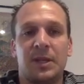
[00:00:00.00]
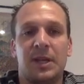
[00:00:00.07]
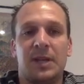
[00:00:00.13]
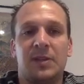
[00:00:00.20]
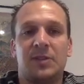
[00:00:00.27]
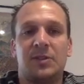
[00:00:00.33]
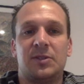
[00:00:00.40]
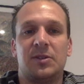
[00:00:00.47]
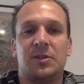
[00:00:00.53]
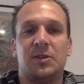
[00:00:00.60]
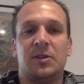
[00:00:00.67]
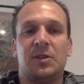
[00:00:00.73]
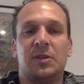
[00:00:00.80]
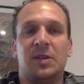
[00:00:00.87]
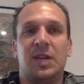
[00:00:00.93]
is
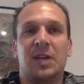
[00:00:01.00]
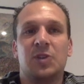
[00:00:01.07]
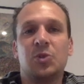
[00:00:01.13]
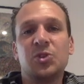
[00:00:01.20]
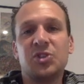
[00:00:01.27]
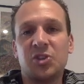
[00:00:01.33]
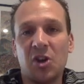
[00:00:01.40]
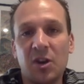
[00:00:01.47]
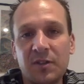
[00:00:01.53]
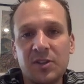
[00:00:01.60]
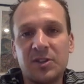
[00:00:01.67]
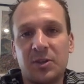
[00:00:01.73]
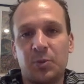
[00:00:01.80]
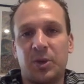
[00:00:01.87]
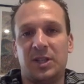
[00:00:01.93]
the actual
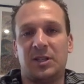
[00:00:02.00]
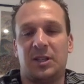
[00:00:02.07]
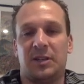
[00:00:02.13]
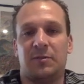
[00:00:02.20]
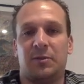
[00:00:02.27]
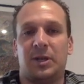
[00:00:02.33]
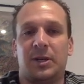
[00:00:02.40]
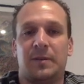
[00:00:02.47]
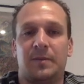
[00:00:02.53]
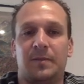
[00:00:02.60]
service that we're delivering.